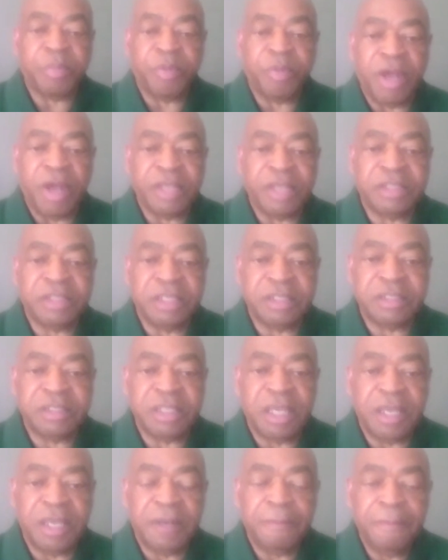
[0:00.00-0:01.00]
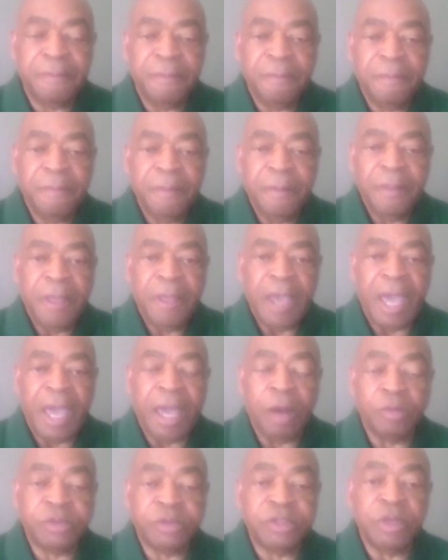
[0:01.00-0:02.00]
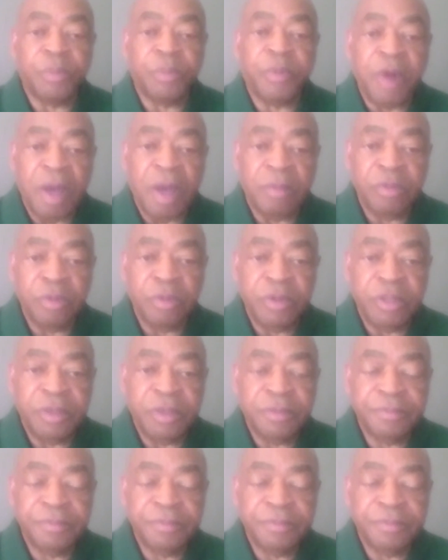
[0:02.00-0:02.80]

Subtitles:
process that I don't see a problem with it.